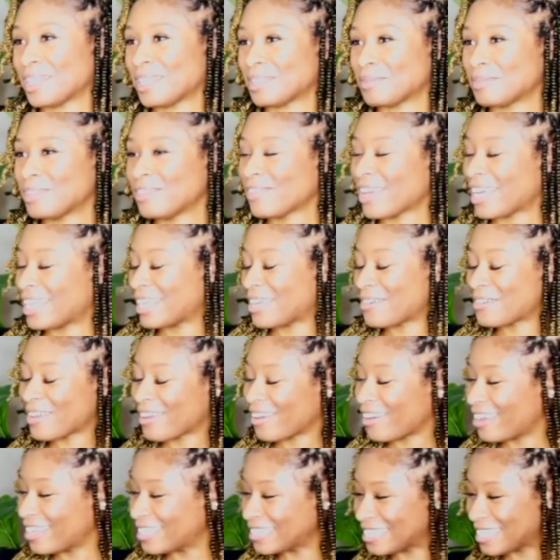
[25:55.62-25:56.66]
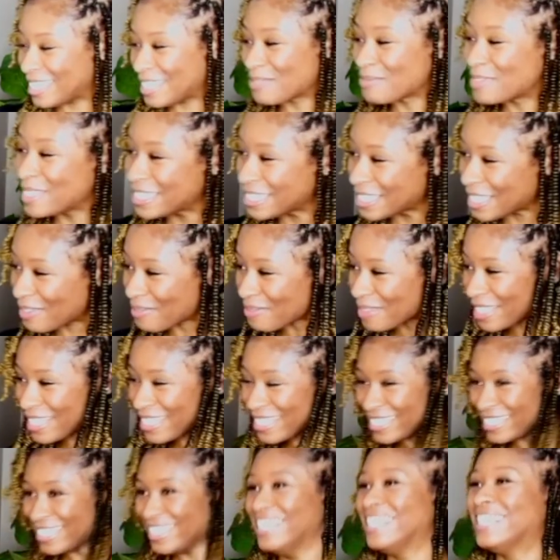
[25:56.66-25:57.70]
We'll take that as a
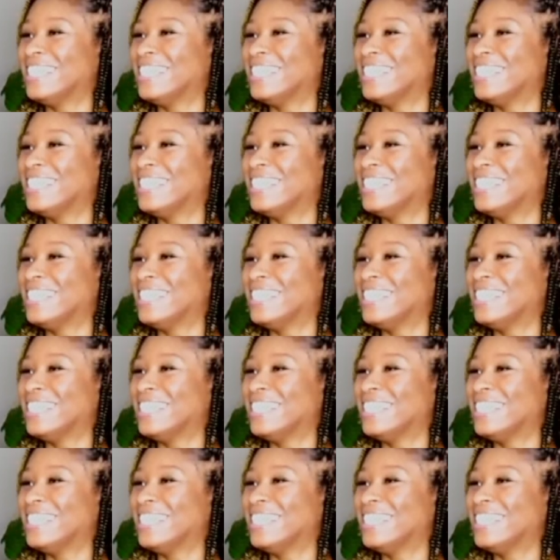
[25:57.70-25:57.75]
prophetic.